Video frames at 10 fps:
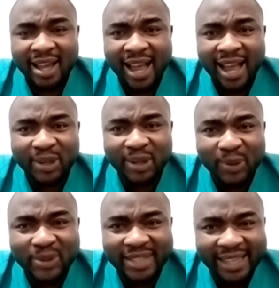are
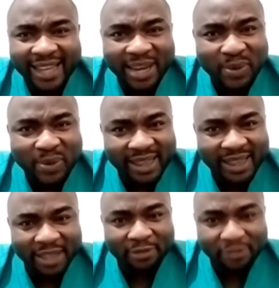not in any way
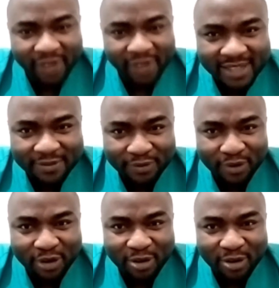different
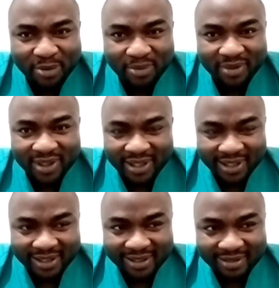from
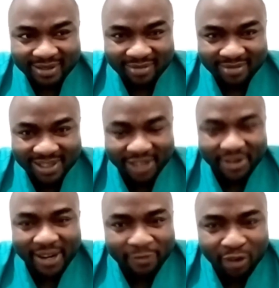
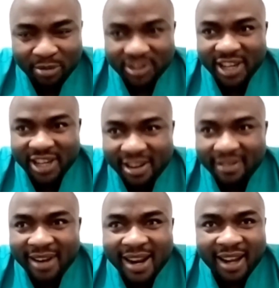
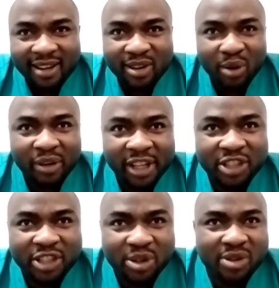general
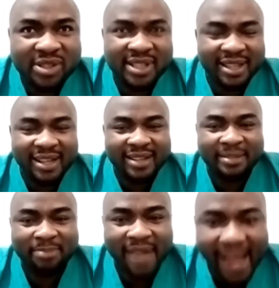conditions that
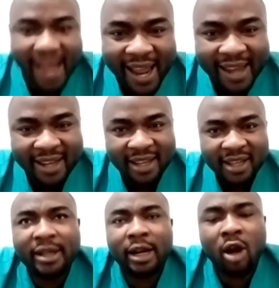apply,
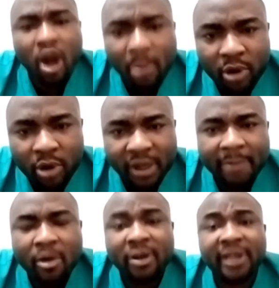that are common
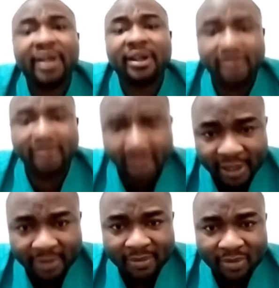among the
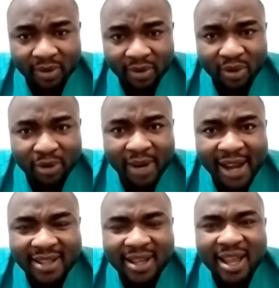elderly. All
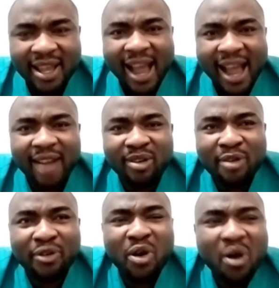right. And
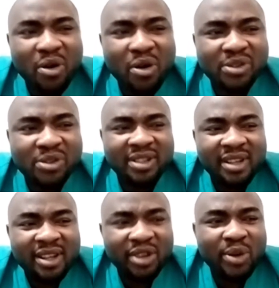of course,
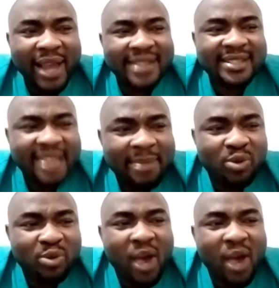
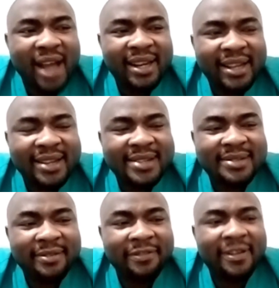except one
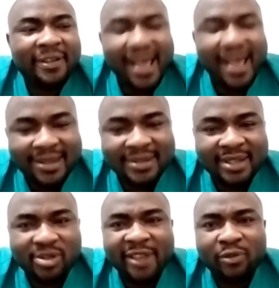is vast,
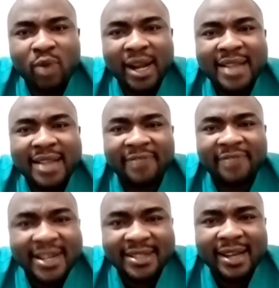except one has
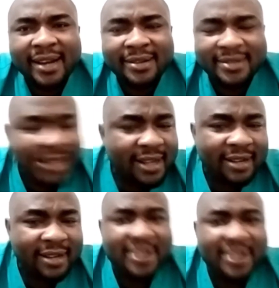vast
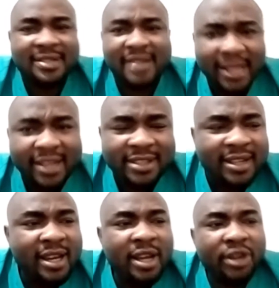understanding, vast knowledge,
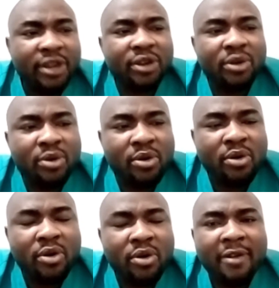
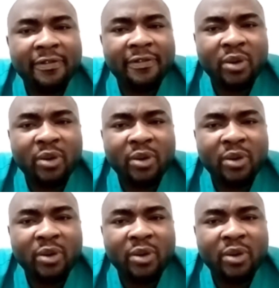of